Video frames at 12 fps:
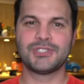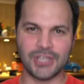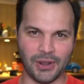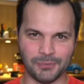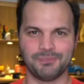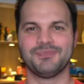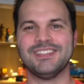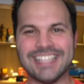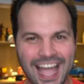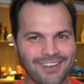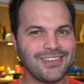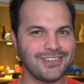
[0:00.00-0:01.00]
So,
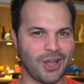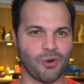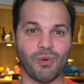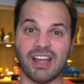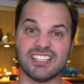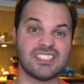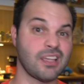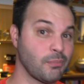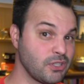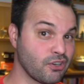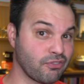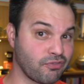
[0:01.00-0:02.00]
now you know why
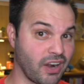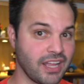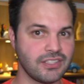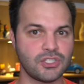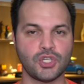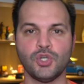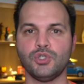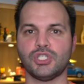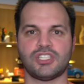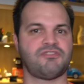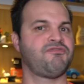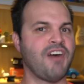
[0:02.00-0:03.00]
some of your friends who
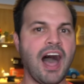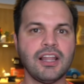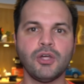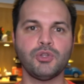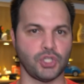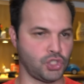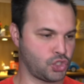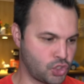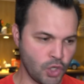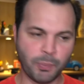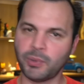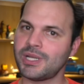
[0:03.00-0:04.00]
just followed the
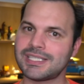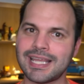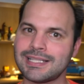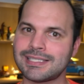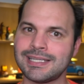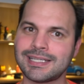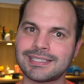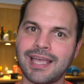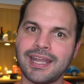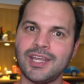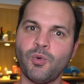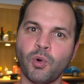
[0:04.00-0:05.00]
super intense and
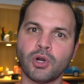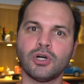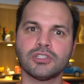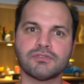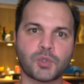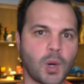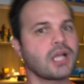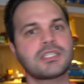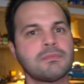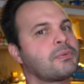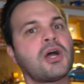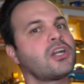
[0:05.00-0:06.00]
exciting world of
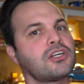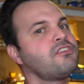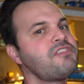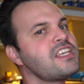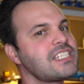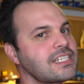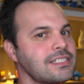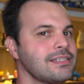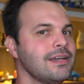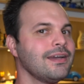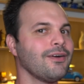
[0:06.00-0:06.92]
quantum particle physics